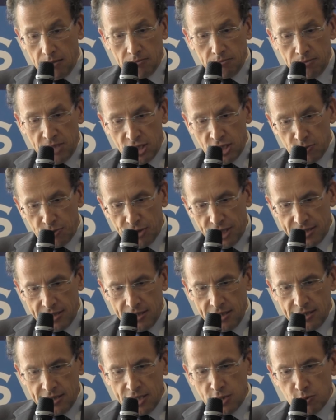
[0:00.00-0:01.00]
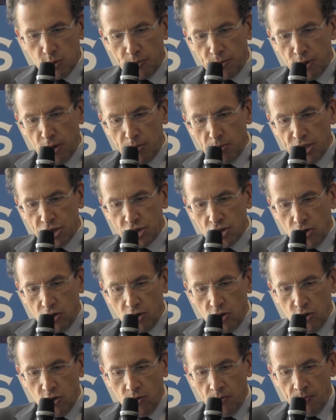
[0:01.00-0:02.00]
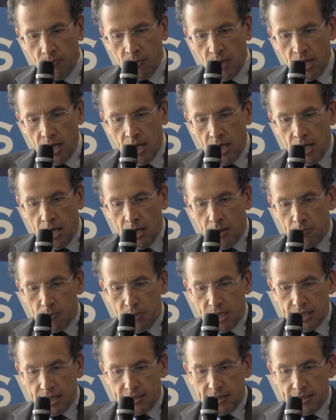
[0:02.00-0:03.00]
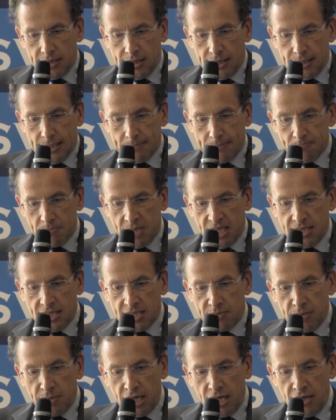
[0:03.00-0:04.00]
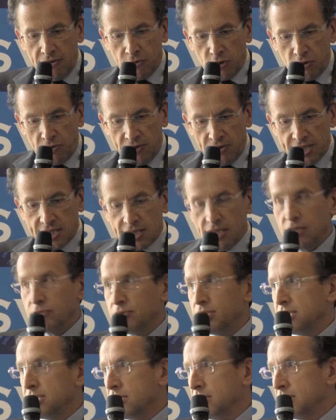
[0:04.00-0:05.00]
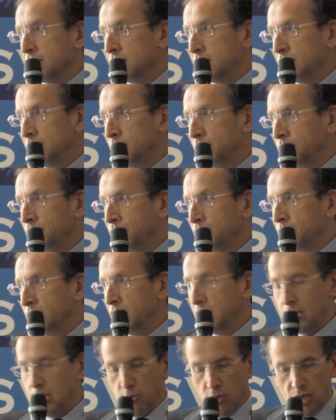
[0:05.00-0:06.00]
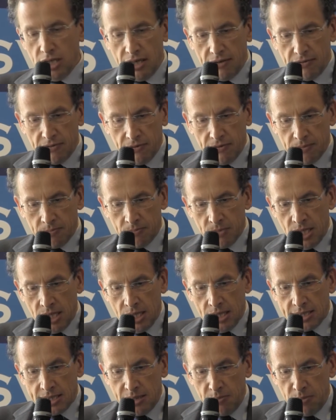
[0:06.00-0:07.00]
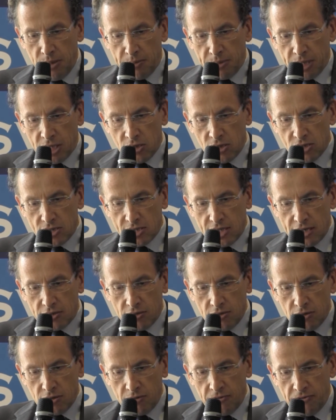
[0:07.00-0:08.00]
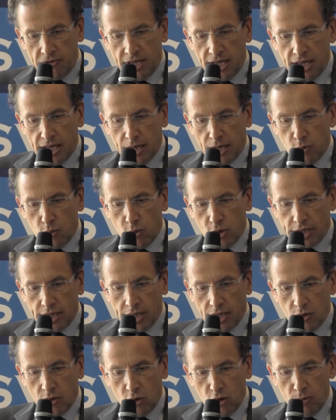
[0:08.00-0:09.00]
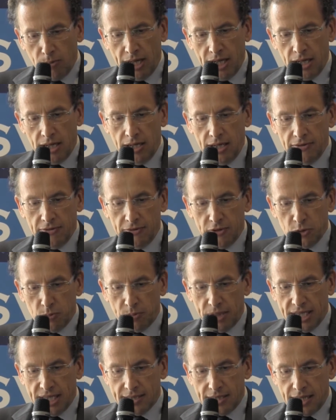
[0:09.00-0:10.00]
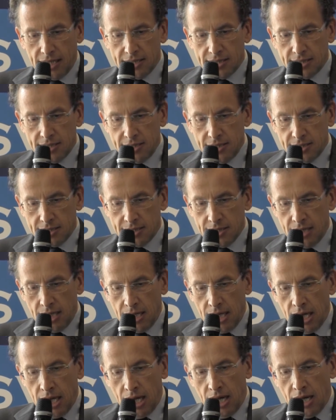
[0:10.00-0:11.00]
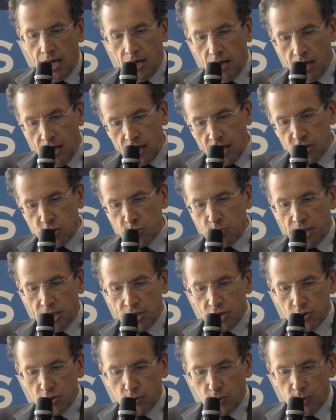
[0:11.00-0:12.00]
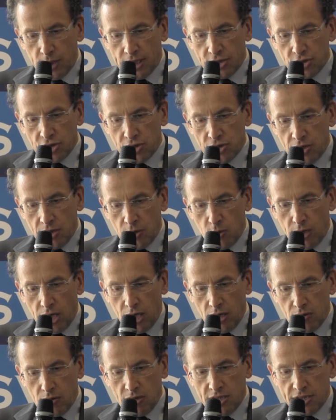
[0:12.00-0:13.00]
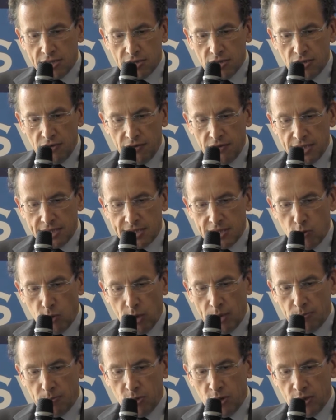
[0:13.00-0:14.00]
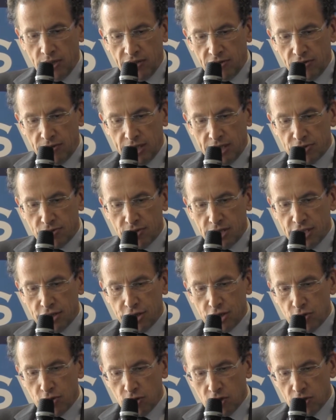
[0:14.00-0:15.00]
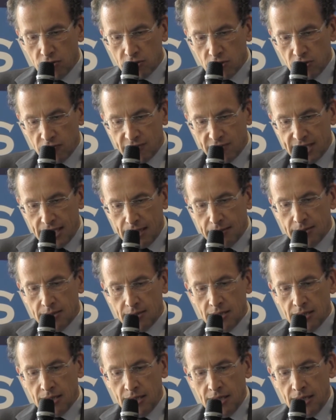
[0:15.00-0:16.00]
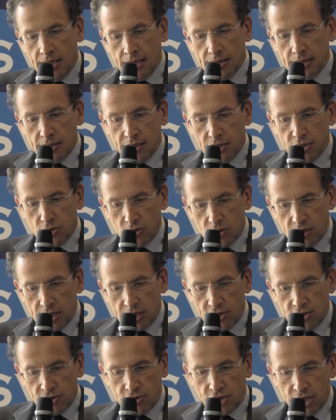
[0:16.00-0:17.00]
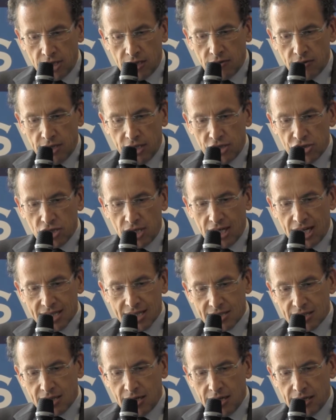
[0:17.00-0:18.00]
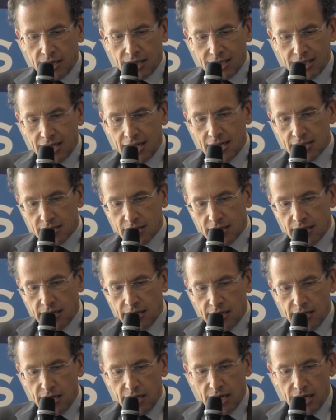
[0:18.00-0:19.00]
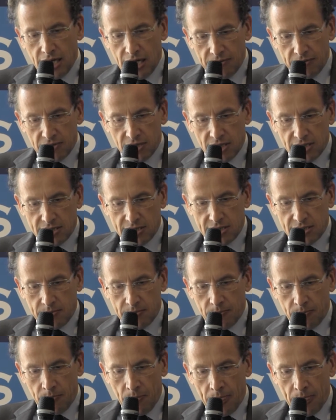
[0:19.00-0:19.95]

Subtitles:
Mr. President, this will probably shock you, but it is mainly for fiscal reasons that I will leave. Simply because I do not feel like working all my life to pay taxes, a large part of which will only service the 1.3 trillion euros of debt that your generation has kindly left us.